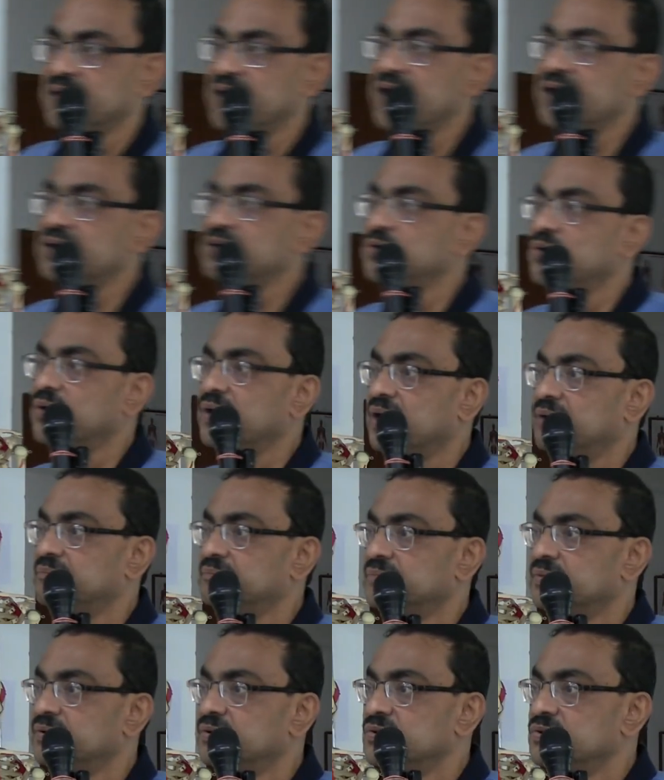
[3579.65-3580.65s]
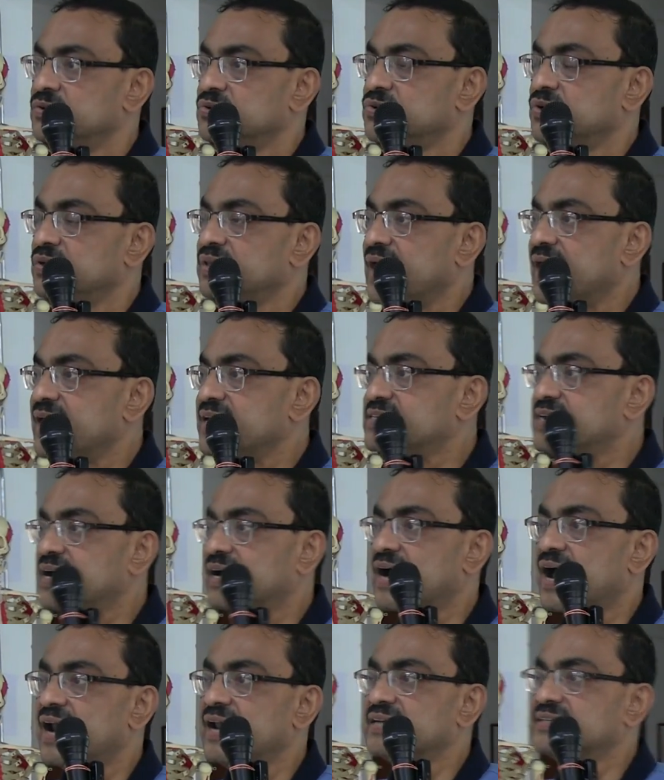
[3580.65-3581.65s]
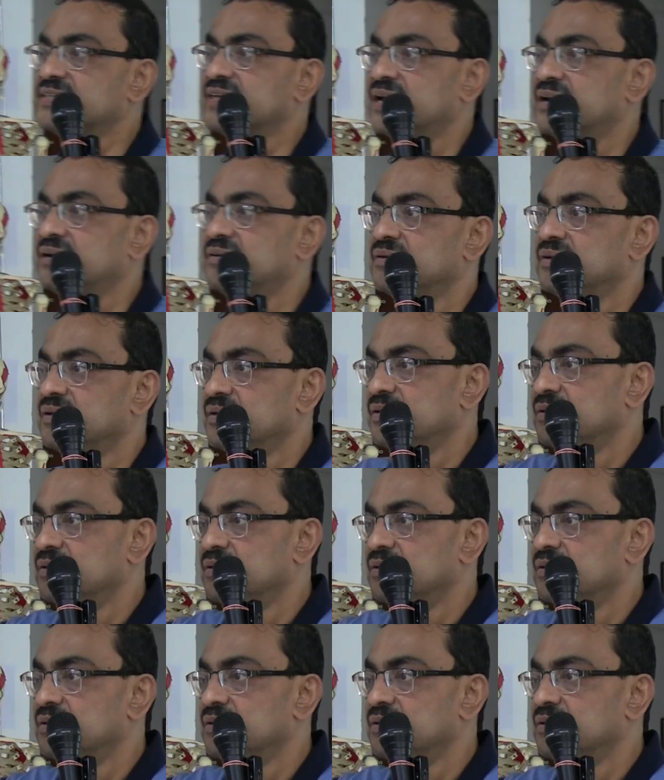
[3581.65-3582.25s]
Ectoderm. So there is a connection